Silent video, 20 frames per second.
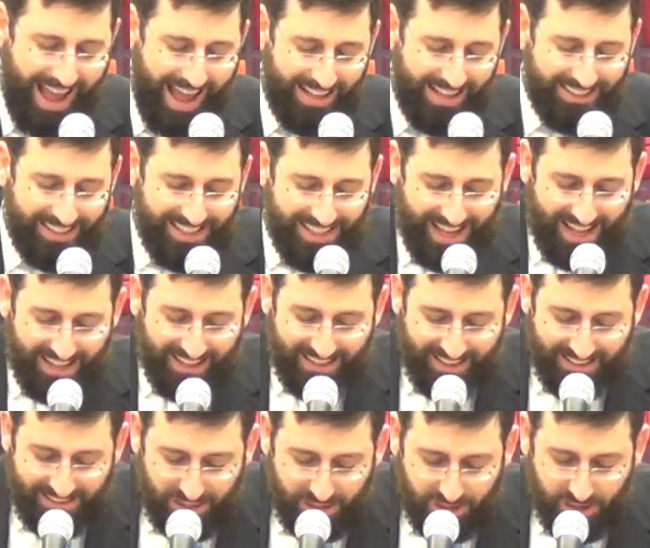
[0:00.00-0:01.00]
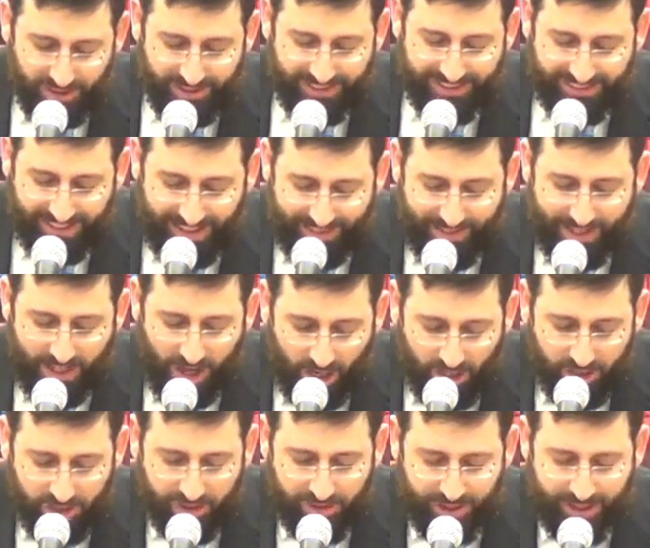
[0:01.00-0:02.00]
And he had an additional seven
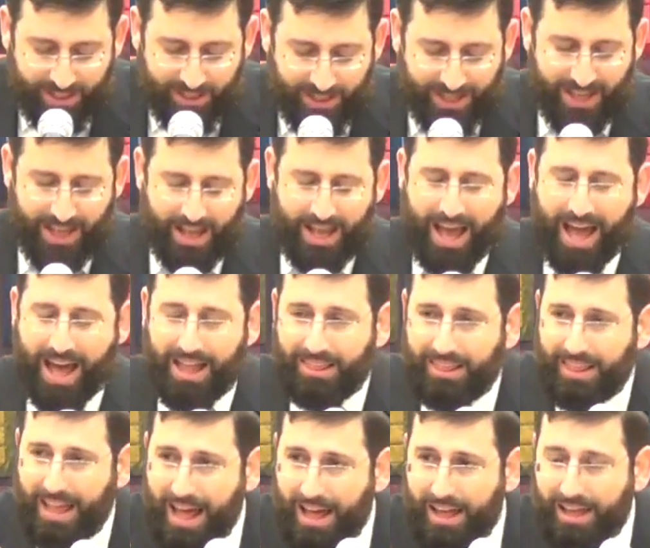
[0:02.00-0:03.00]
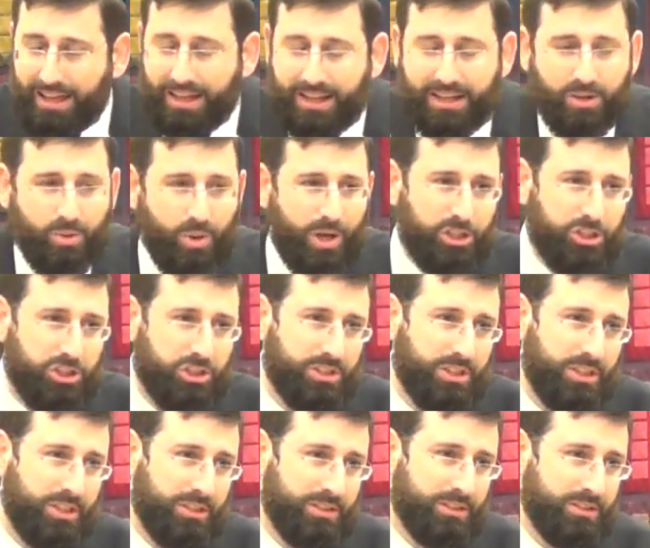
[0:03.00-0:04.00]
hundred halachic
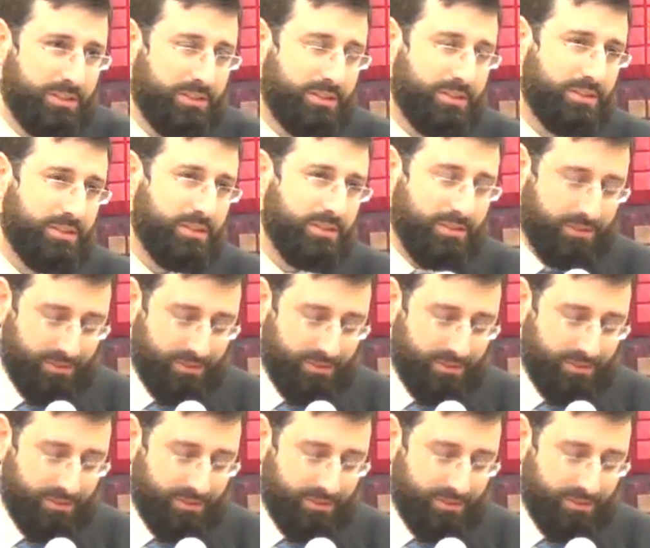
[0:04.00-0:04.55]
questions.